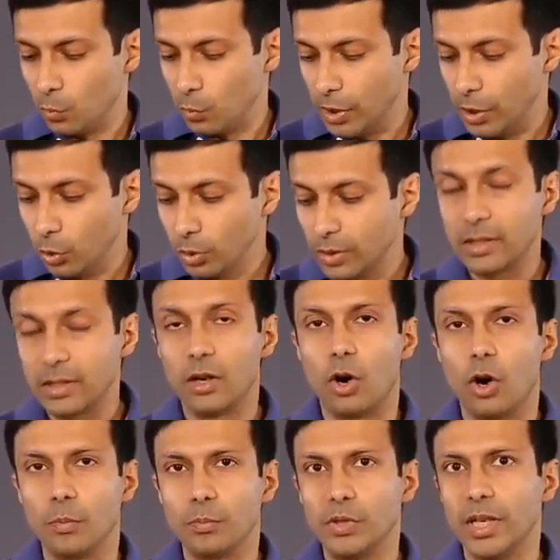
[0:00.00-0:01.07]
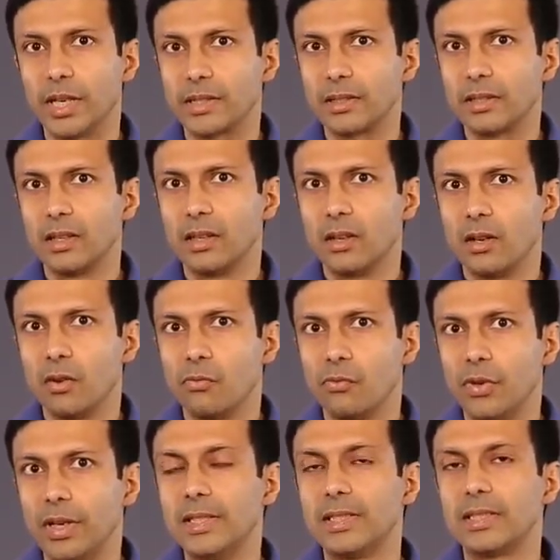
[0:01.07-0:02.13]
We know that an object
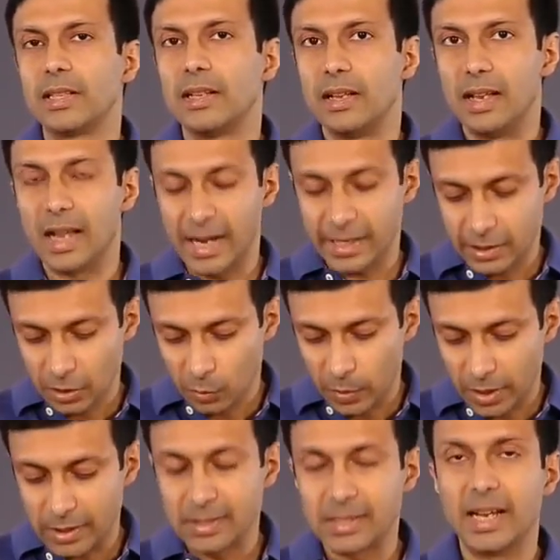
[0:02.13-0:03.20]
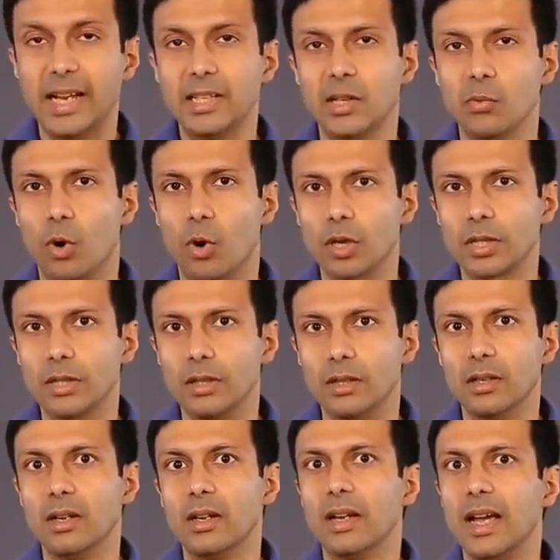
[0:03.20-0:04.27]
feels lighter when it's held in water
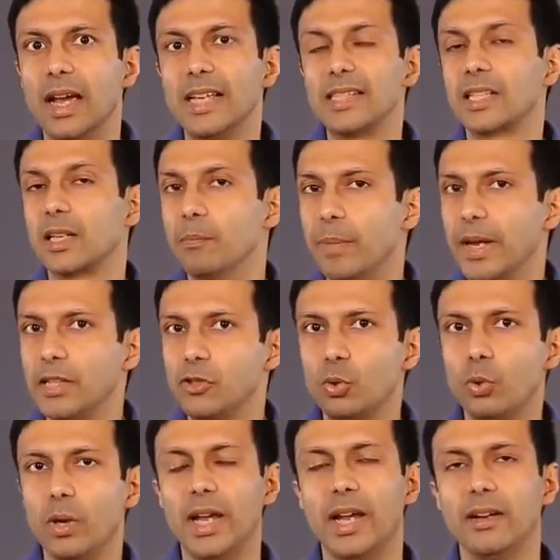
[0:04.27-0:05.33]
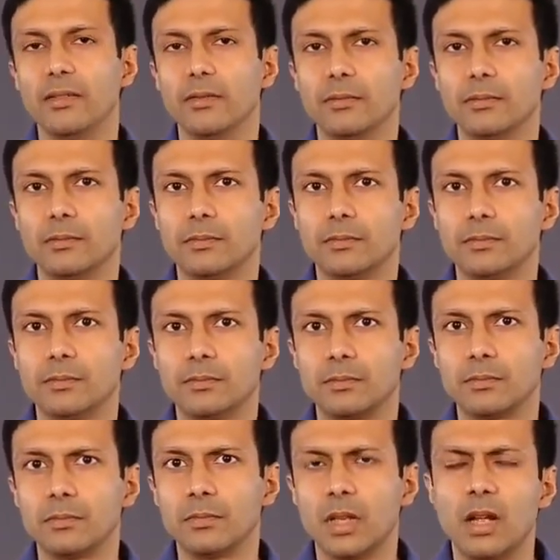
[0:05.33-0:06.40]
as compared to air.
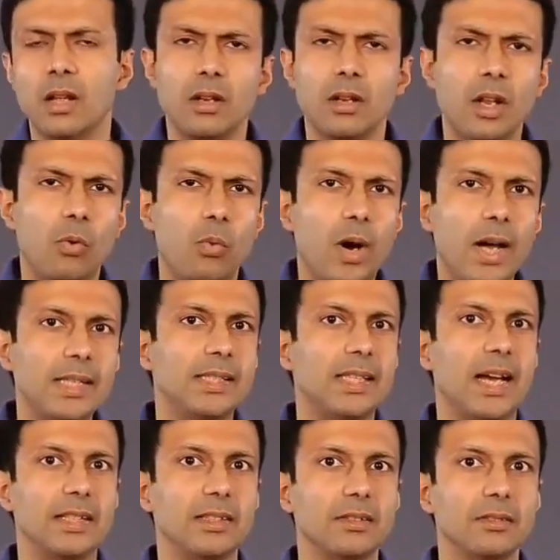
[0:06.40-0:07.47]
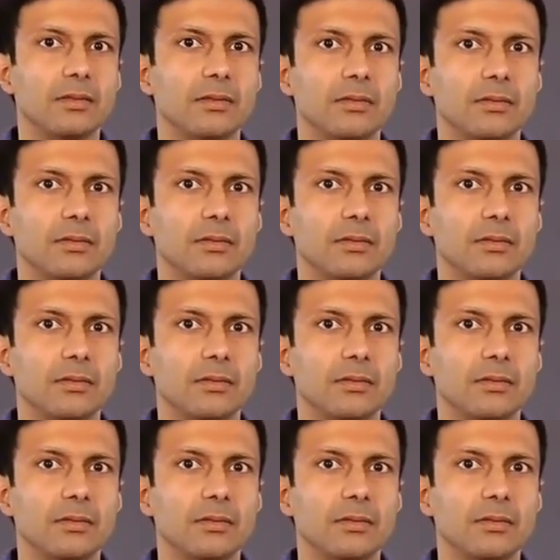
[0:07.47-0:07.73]
Now why is that?